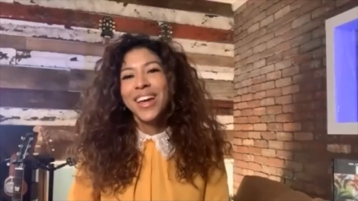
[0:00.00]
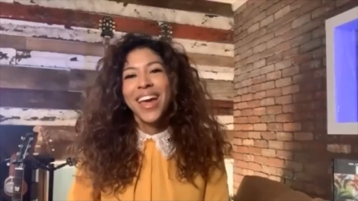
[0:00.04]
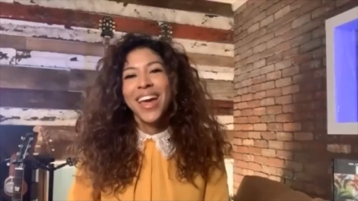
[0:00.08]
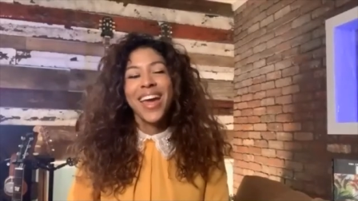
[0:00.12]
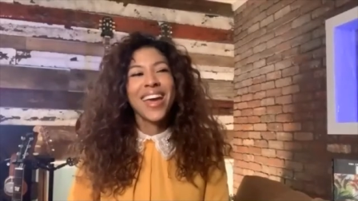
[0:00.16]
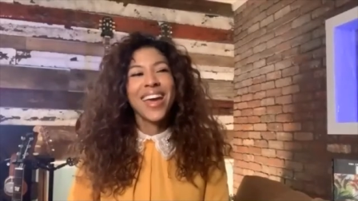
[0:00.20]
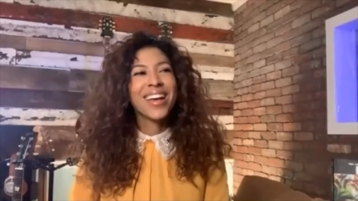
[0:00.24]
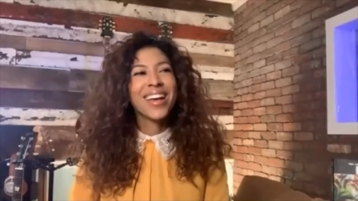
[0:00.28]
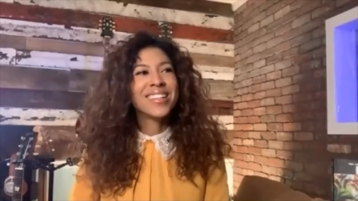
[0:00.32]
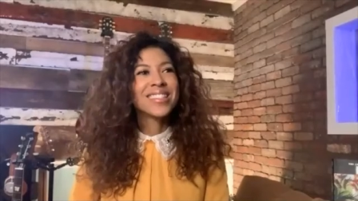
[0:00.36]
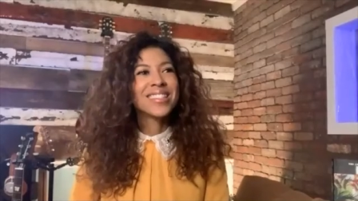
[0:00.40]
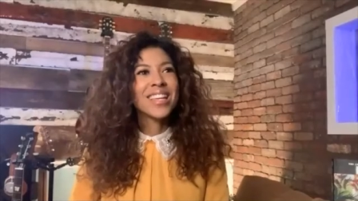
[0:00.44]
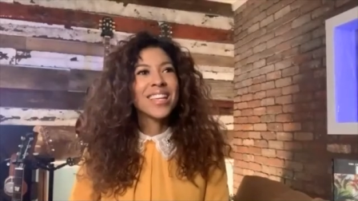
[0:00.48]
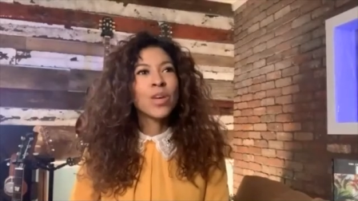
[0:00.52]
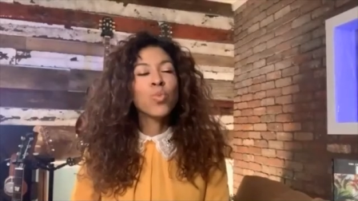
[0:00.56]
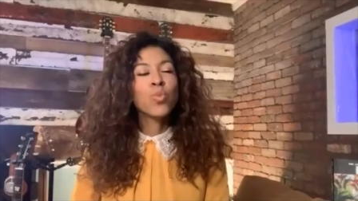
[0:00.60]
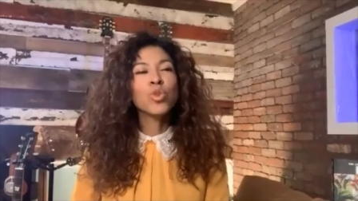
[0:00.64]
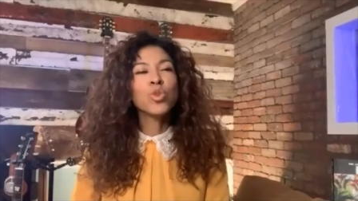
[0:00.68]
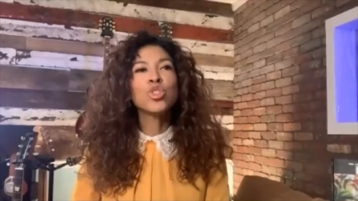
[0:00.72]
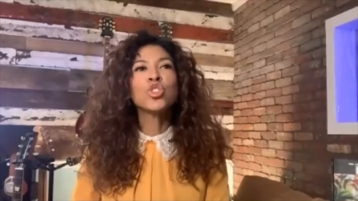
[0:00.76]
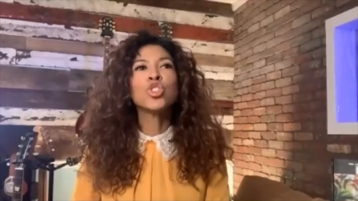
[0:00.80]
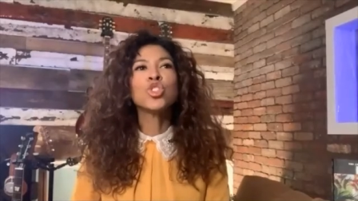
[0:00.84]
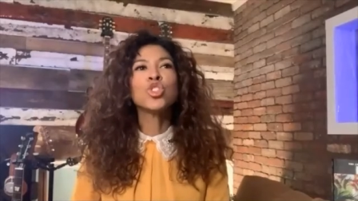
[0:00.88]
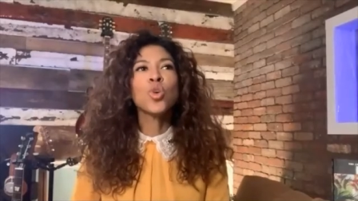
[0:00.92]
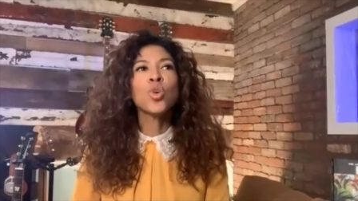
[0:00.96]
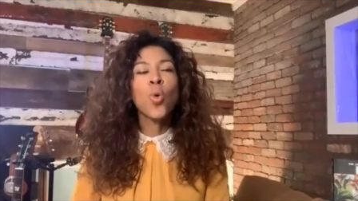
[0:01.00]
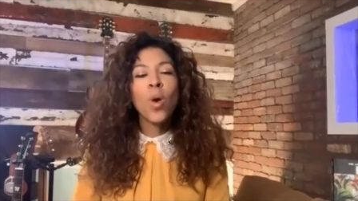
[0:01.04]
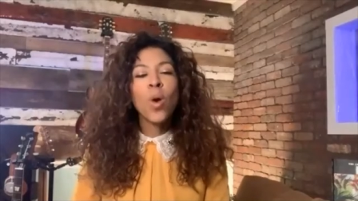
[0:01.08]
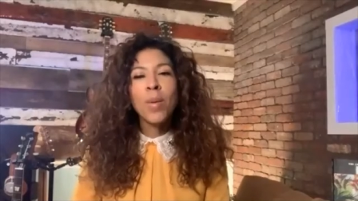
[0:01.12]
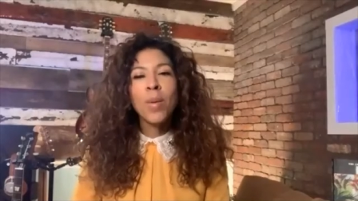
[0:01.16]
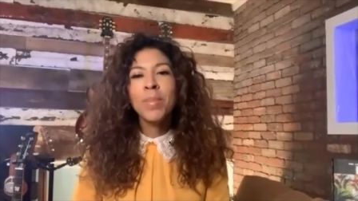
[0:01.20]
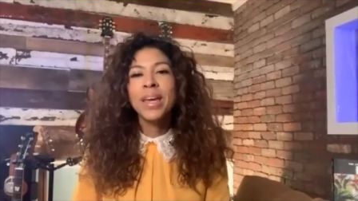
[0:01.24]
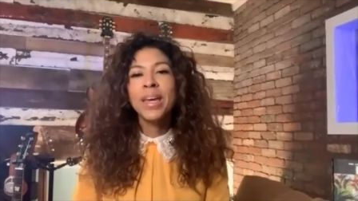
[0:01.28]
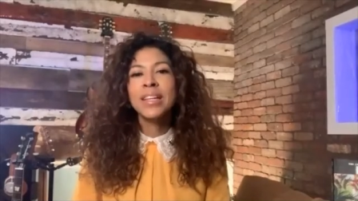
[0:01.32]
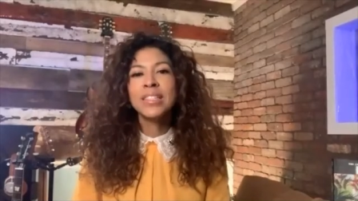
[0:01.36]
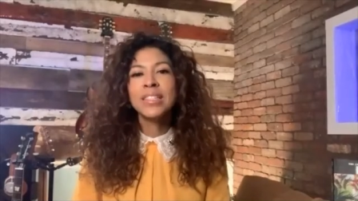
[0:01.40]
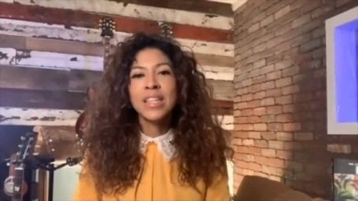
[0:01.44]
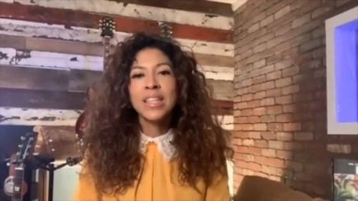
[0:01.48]
And it was so
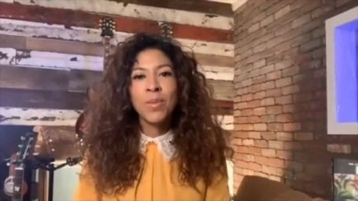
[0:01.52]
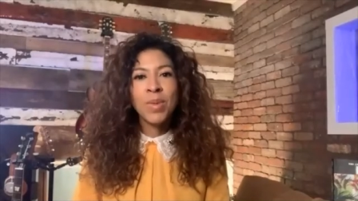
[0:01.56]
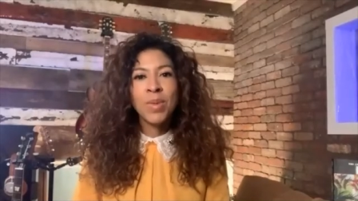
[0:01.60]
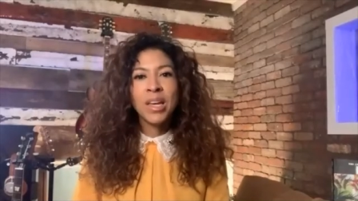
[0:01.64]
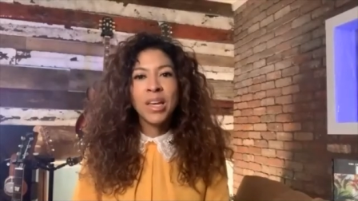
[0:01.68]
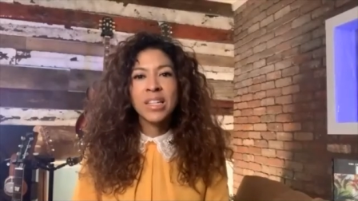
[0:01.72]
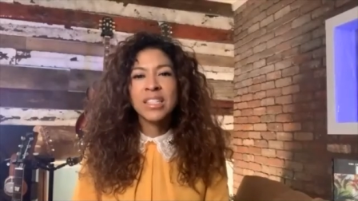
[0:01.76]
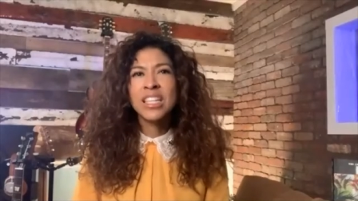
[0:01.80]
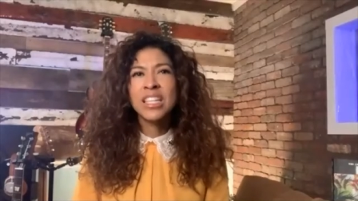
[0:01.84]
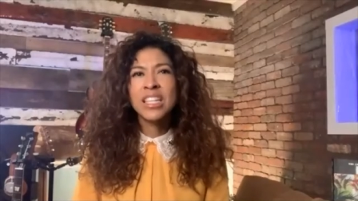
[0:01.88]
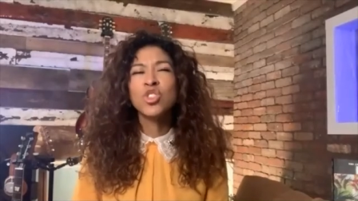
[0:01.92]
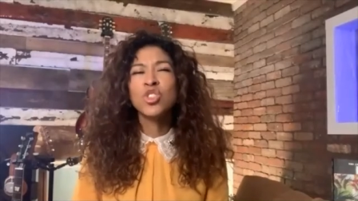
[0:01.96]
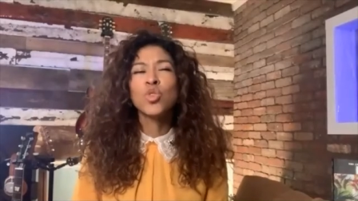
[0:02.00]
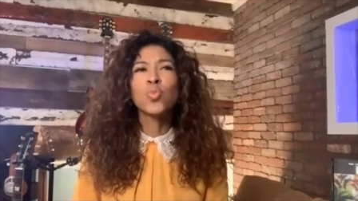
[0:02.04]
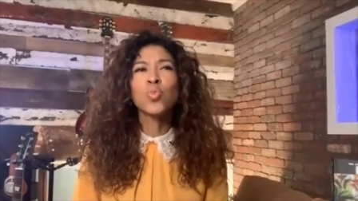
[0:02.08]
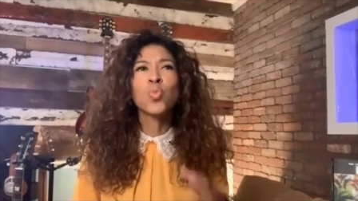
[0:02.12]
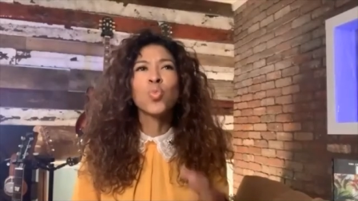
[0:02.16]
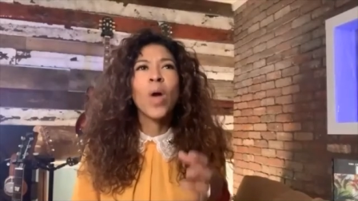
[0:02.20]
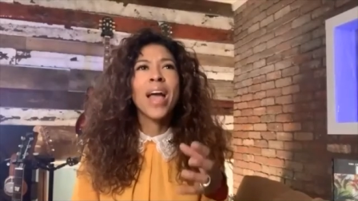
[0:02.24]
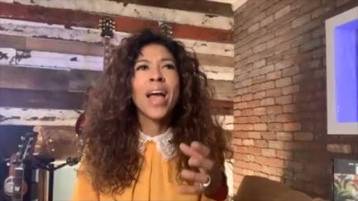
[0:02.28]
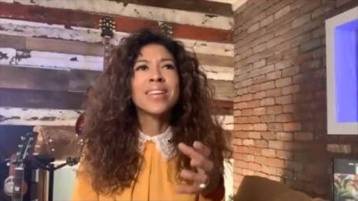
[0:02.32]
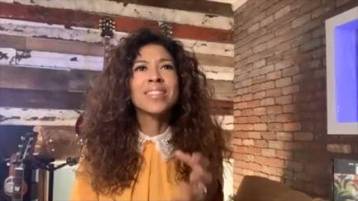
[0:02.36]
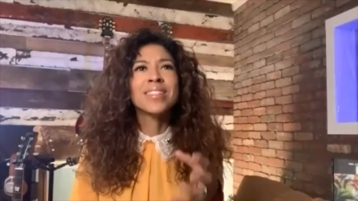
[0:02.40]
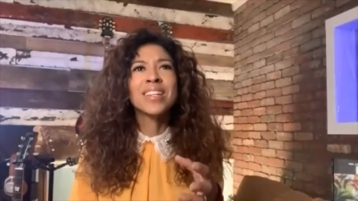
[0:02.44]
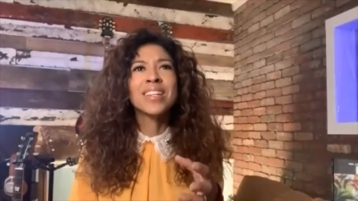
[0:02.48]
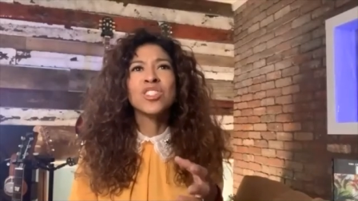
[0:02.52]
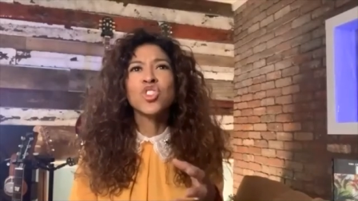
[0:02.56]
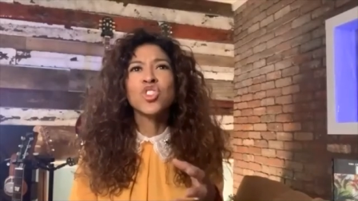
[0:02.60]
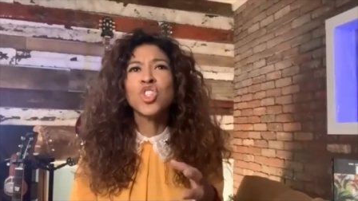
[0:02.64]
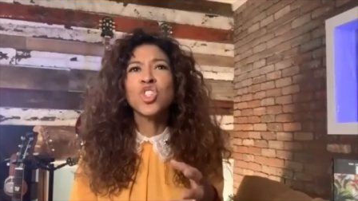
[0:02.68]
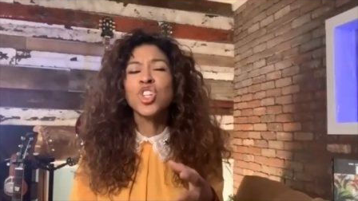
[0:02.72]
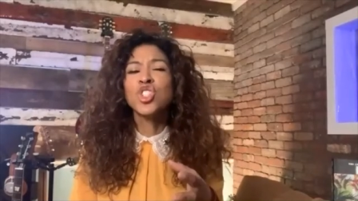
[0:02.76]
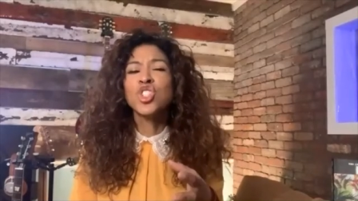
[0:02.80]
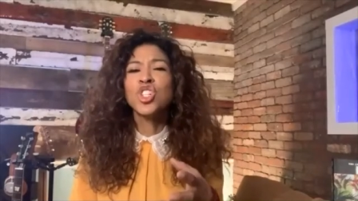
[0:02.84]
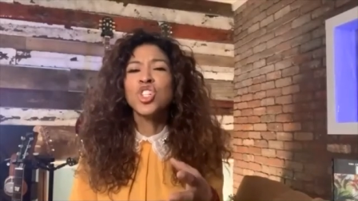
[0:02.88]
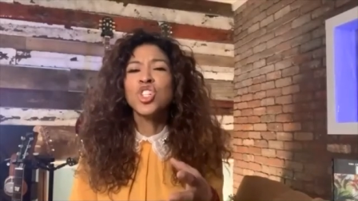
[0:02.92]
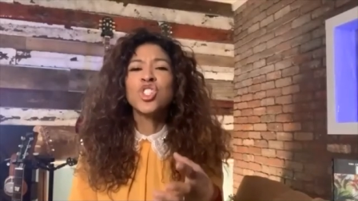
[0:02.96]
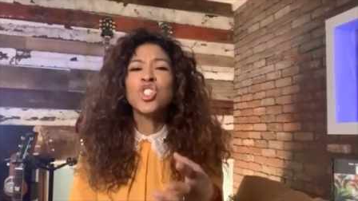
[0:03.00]
amazing because he directs in
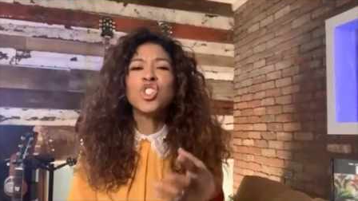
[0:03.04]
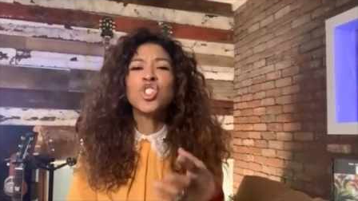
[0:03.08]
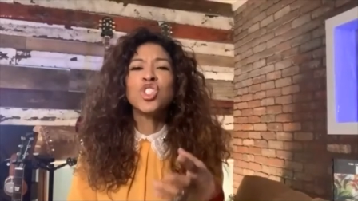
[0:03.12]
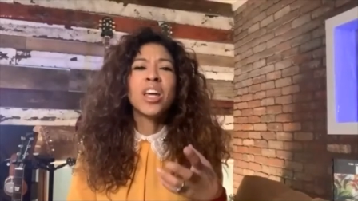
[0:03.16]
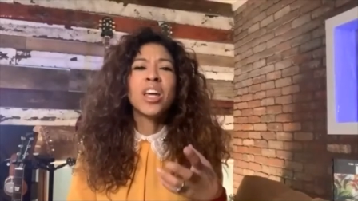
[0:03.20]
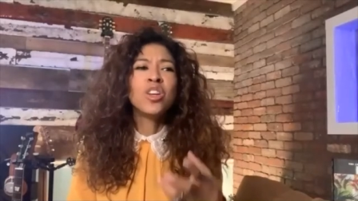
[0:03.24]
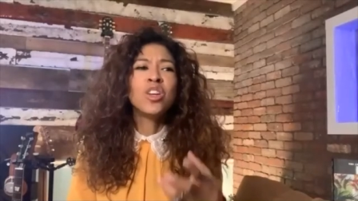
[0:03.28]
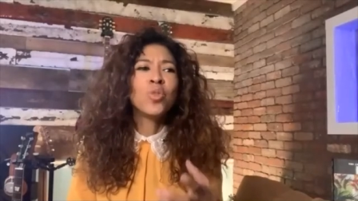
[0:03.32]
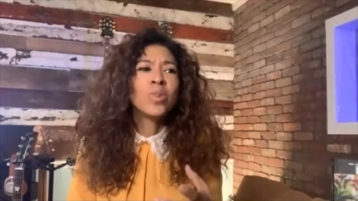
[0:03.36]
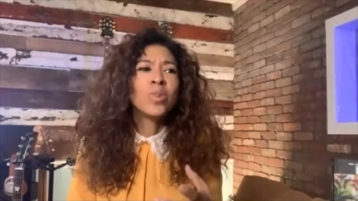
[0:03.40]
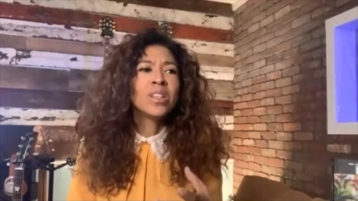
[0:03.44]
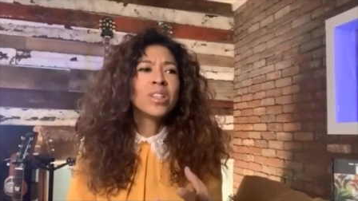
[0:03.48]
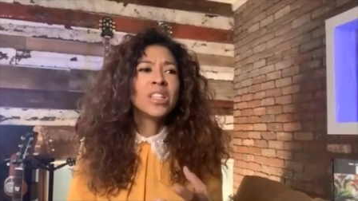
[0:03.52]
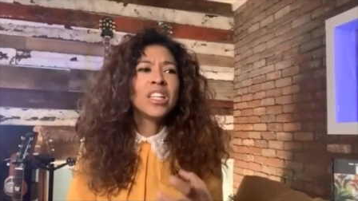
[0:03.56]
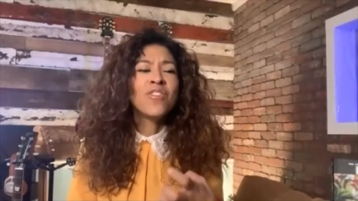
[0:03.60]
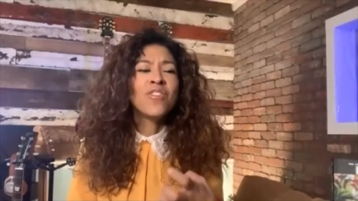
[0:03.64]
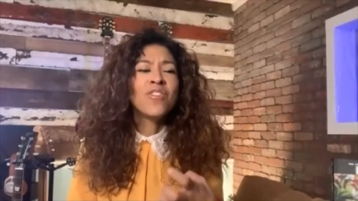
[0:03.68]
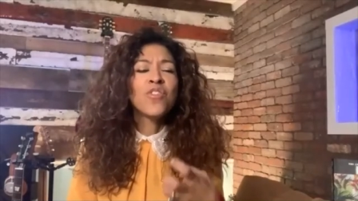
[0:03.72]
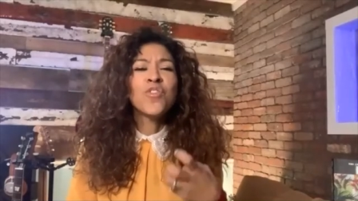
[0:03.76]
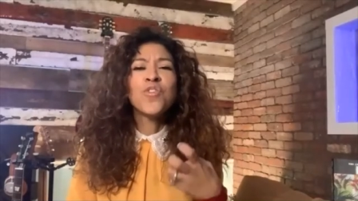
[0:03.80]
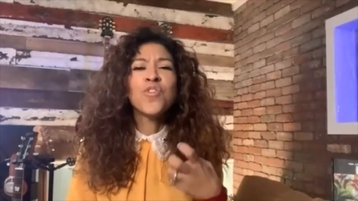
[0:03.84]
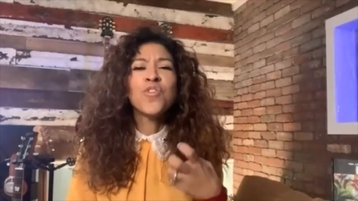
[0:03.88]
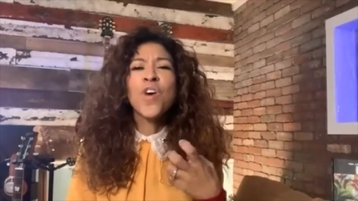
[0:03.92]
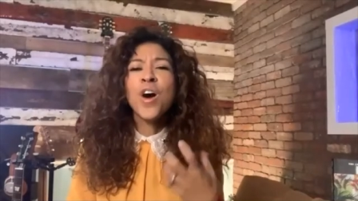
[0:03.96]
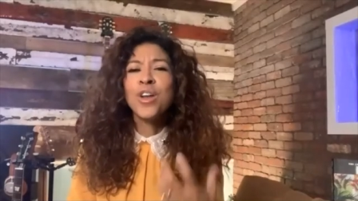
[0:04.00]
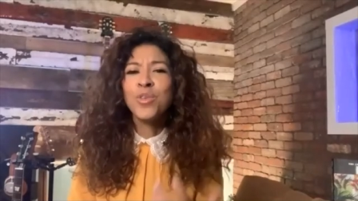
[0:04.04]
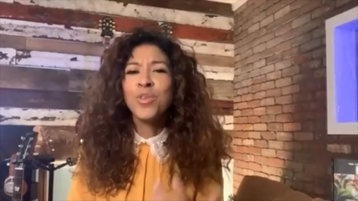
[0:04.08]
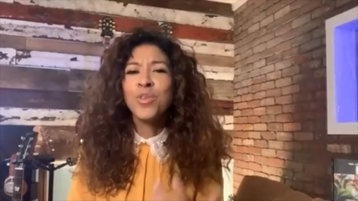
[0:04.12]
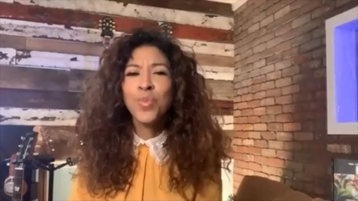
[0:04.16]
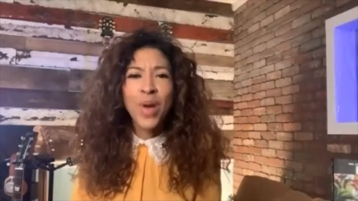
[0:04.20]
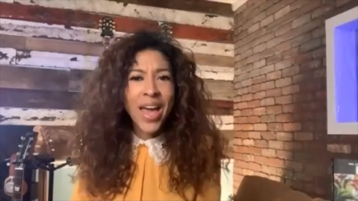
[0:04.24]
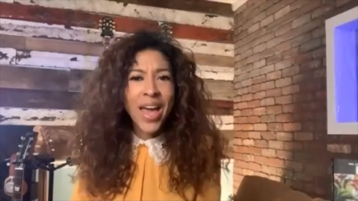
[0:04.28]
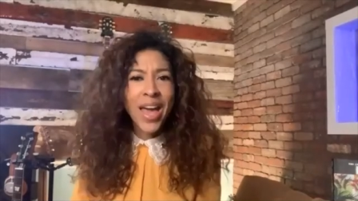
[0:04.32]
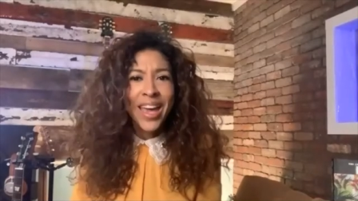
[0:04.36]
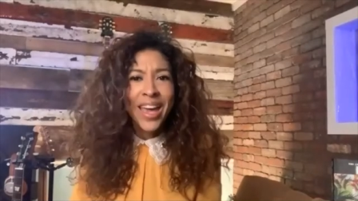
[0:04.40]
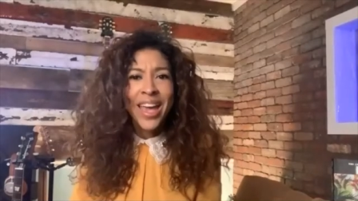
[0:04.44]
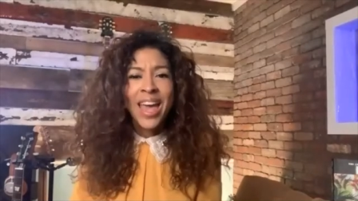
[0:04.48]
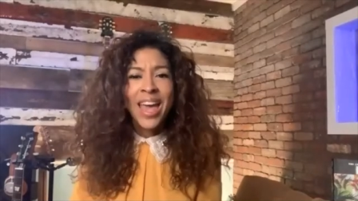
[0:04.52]
such a genuinely fun
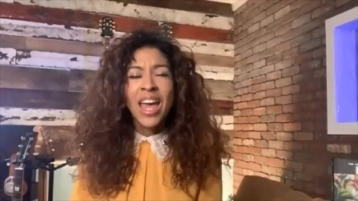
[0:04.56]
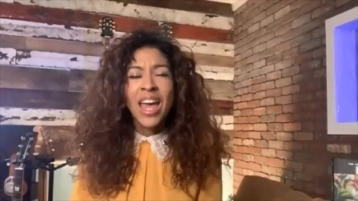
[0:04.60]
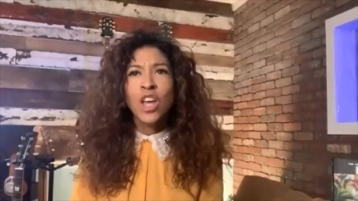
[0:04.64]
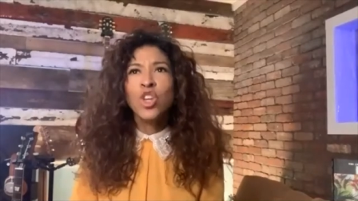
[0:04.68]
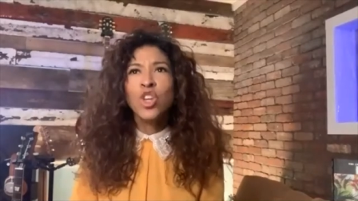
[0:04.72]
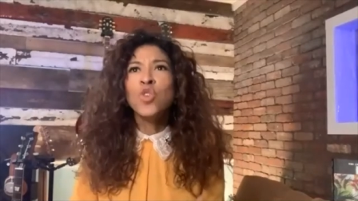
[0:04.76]
way.